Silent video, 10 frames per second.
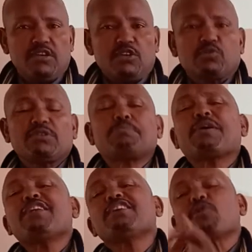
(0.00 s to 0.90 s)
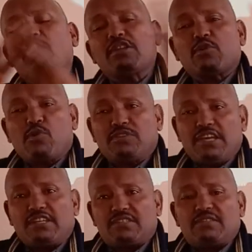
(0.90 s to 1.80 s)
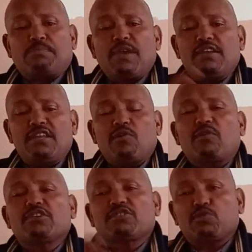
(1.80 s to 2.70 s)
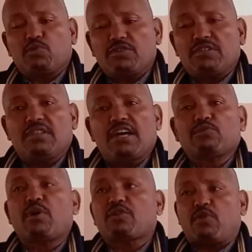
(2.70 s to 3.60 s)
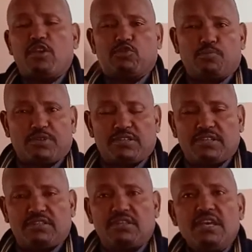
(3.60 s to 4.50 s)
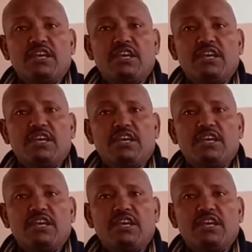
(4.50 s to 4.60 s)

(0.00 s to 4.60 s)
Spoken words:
So depending on the context, depending on the situation that we are going to present,